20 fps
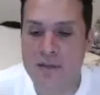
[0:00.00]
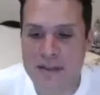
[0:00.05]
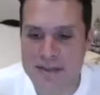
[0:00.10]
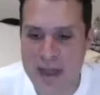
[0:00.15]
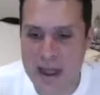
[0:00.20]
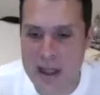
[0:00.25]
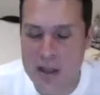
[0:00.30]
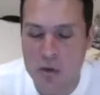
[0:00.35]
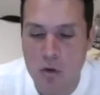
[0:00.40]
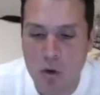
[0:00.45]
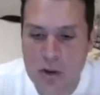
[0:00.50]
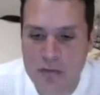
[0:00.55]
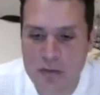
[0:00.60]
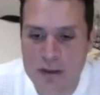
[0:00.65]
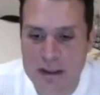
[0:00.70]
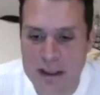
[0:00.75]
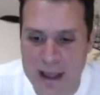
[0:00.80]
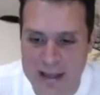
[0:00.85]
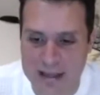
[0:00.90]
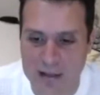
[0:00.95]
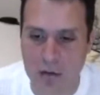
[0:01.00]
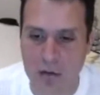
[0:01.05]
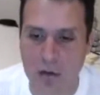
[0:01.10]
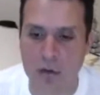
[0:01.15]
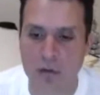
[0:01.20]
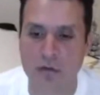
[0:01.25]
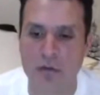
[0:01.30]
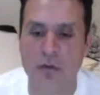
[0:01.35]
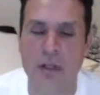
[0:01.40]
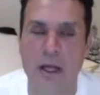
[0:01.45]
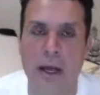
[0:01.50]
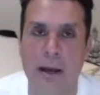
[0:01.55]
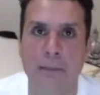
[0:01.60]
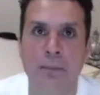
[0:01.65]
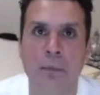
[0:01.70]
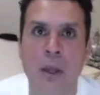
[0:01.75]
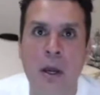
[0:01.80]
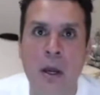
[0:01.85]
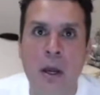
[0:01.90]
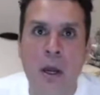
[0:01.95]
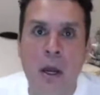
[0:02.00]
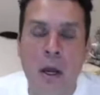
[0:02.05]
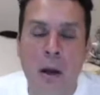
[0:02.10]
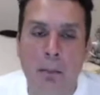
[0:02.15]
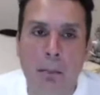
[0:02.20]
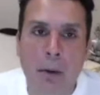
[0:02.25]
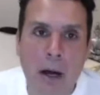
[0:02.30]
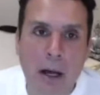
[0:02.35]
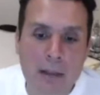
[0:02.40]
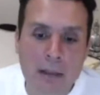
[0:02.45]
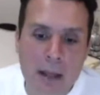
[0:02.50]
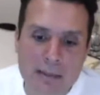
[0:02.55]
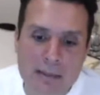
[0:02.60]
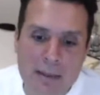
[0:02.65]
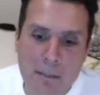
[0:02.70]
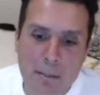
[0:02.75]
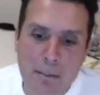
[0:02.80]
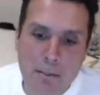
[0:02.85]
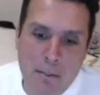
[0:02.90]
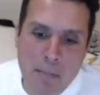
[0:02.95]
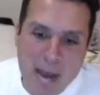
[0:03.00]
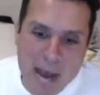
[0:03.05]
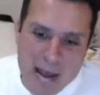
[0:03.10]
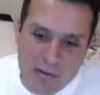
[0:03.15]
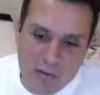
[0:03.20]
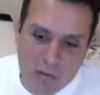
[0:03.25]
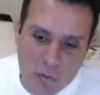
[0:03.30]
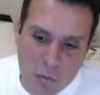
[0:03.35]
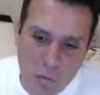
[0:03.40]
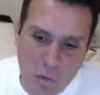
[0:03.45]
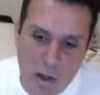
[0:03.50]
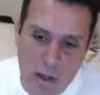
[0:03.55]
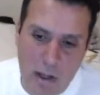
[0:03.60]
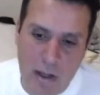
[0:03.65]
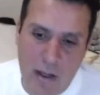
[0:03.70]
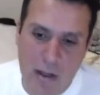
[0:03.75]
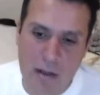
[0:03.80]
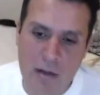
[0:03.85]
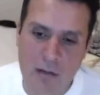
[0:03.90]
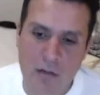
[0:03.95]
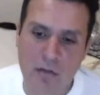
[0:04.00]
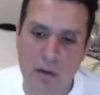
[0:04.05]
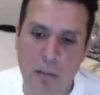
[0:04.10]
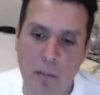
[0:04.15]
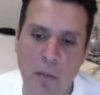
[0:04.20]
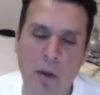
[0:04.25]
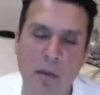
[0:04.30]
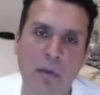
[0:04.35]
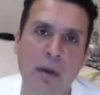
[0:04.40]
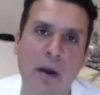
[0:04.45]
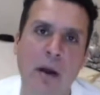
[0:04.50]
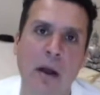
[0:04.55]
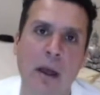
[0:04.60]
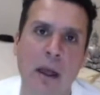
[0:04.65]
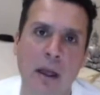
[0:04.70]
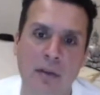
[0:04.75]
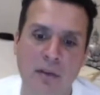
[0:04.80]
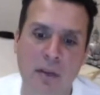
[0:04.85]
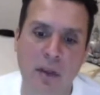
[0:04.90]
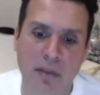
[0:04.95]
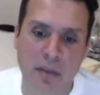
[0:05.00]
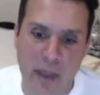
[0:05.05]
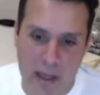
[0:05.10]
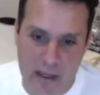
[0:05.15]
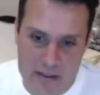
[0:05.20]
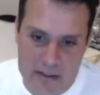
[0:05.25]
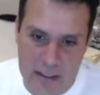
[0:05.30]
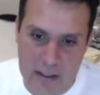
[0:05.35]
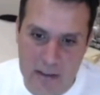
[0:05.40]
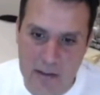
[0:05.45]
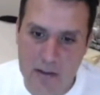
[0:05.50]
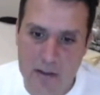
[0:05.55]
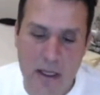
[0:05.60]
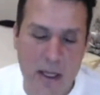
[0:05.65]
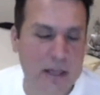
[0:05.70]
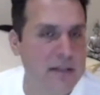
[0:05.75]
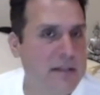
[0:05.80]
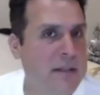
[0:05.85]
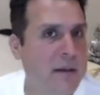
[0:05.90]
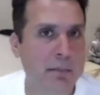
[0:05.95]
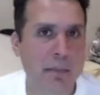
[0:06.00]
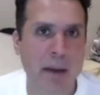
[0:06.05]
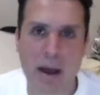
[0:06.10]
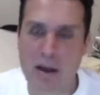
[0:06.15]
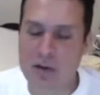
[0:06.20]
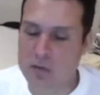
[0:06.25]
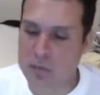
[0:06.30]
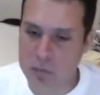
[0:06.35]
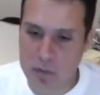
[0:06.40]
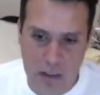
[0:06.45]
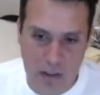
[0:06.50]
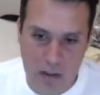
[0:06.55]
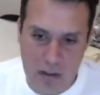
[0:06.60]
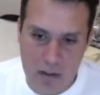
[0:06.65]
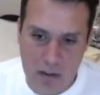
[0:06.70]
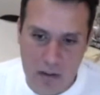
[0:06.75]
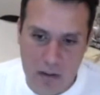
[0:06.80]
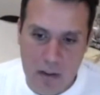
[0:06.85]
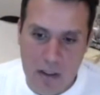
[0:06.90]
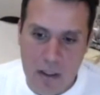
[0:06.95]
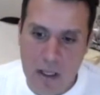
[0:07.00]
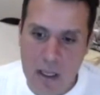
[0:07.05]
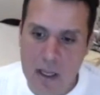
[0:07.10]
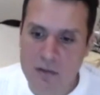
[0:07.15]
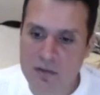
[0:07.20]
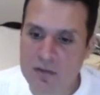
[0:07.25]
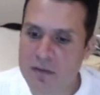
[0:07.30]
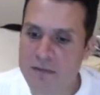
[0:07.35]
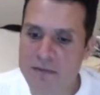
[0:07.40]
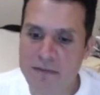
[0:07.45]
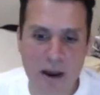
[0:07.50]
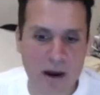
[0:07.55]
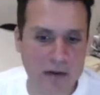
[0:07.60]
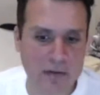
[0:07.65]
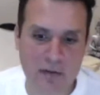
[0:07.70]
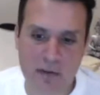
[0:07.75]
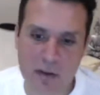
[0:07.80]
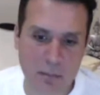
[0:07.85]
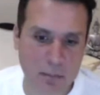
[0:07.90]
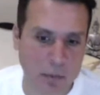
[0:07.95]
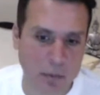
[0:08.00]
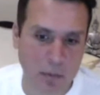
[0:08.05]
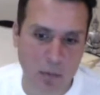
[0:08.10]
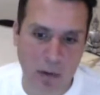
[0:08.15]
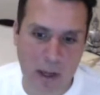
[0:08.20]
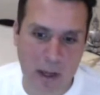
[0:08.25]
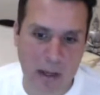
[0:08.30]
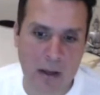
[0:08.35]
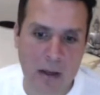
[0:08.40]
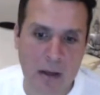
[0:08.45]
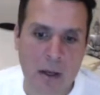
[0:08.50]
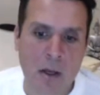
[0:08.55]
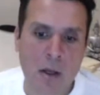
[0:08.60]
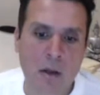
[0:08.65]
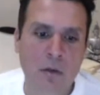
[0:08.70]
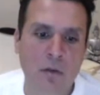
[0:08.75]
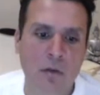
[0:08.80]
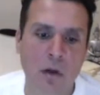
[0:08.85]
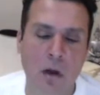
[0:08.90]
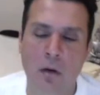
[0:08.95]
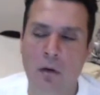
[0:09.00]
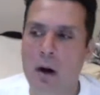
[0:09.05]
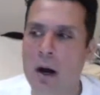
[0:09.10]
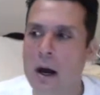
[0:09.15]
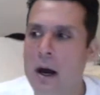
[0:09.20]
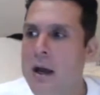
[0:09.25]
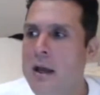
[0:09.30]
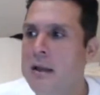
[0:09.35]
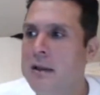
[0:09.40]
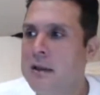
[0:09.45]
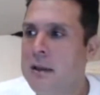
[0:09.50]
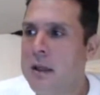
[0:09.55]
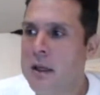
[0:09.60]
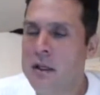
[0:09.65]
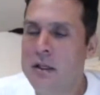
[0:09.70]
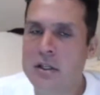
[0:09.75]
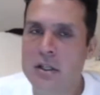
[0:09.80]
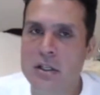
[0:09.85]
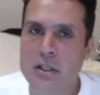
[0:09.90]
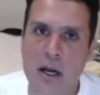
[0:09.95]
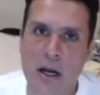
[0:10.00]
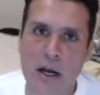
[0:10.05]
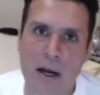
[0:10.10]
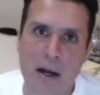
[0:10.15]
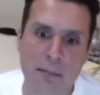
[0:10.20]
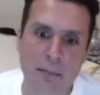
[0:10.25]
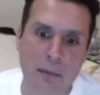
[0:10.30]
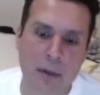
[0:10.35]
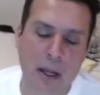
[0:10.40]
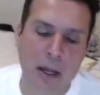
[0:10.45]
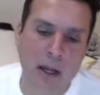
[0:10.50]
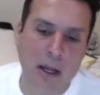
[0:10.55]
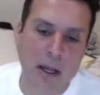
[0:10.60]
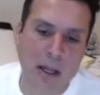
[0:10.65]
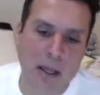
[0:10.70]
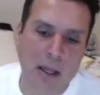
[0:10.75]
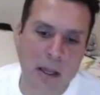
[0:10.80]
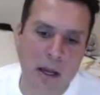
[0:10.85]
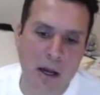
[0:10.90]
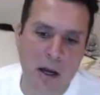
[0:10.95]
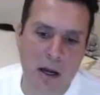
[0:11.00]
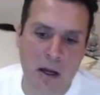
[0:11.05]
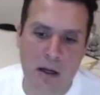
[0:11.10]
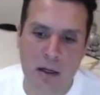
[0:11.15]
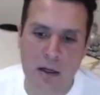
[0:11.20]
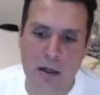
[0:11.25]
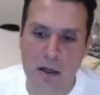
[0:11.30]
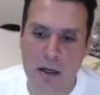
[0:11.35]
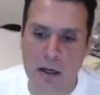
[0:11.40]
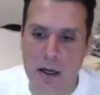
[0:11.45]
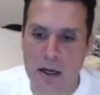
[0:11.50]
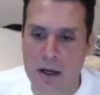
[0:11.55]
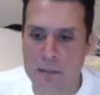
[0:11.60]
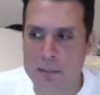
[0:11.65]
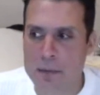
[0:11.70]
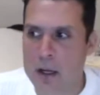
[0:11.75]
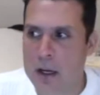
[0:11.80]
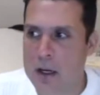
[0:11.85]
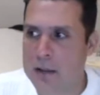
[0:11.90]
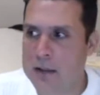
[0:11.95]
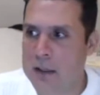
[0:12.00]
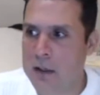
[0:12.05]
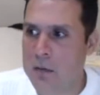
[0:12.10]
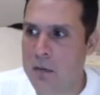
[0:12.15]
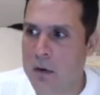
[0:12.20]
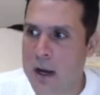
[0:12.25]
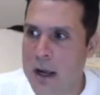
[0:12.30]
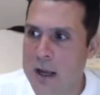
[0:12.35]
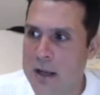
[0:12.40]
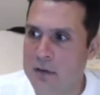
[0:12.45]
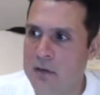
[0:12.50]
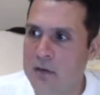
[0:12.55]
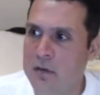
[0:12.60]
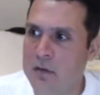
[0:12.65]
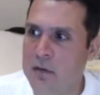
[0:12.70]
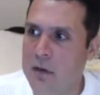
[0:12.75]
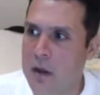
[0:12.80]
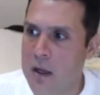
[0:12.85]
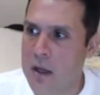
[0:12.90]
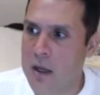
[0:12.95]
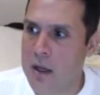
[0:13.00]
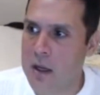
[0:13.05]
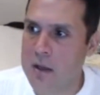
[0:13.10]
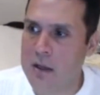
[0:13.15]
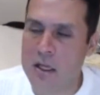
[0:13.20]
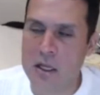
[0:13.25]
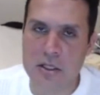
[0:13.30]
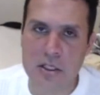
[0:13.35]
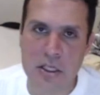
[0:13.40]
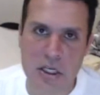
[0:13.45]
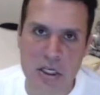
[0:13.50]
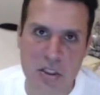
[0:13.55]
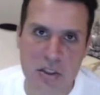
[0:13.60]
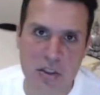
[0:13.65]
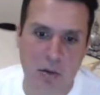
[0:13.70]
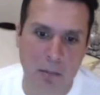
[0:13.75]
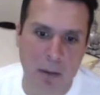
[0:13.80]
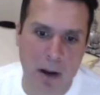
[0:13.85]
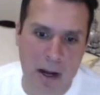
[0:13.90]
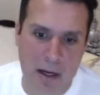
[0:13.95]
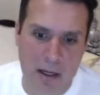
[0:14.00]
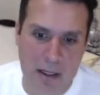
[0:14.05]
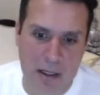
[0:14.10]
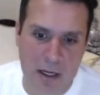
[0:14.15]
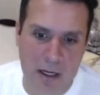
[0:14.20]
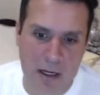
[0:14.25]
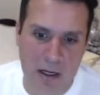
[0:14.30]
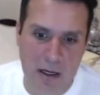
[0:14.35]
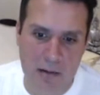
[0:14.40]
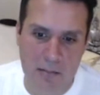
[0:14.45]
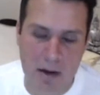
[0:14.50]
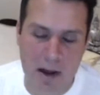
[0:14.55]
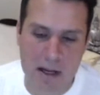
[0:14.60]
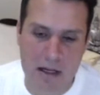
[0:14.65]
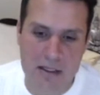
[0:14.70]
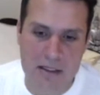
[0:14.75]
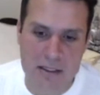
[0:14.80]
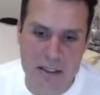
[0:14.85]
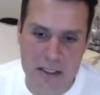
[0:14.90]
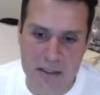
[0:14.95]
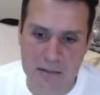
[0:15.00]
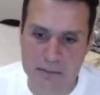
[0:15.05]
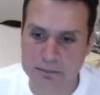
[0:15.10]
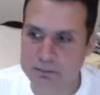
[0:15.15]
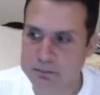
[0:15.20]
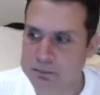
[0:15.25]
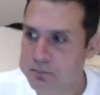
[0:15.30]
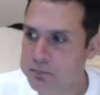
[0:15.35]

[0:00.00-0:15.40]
even they don't even get close to that. But the best way, Samantha, is data. It's the best way. It's a very simple way. So I teach um, young um, undergrads in digital marketing at RMIT,